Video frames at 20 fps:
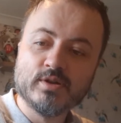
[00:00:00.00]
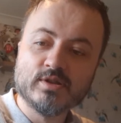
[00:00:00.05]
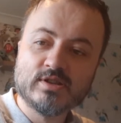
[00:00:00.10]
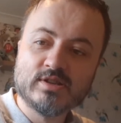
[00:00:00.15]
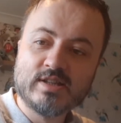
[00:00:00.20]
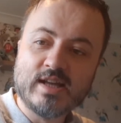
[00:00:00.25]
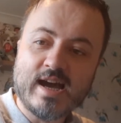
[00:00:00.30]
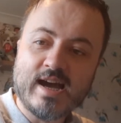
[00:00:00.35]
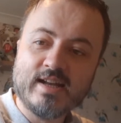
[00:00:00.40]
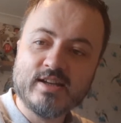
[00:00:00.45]

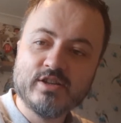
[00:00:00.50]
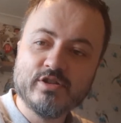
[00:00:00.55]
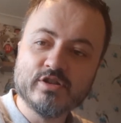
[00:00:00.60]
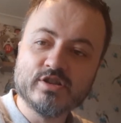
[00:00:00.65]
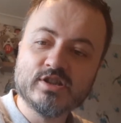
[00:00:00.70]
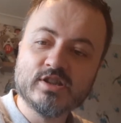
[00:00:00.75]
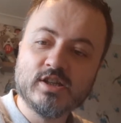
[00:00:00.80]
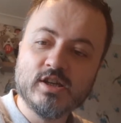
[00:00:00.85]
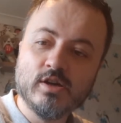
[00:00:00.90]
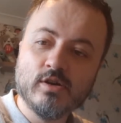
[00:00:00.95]
stat, your
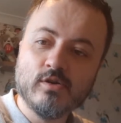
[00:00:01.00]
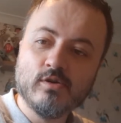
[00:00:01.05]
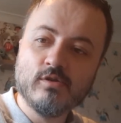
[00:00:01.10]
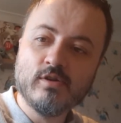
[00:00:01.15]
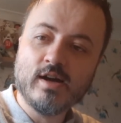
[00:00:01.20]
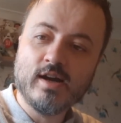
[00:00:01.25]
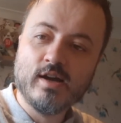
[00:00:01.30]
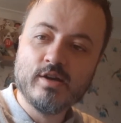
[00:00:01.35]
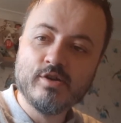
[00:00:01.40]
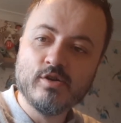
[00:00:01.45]
skill,
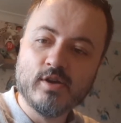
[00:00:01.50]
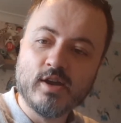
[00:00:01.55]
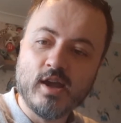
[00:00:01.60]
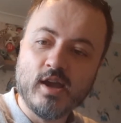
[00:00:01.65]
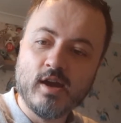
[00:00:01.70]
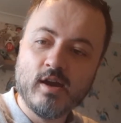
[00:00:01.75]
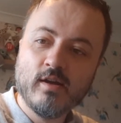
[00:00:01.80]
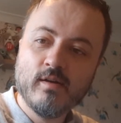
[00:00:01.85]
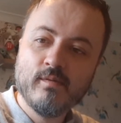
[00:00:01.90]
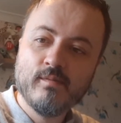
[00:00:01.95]
and your
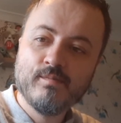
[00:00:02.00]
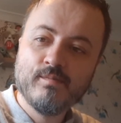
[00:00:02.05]
gear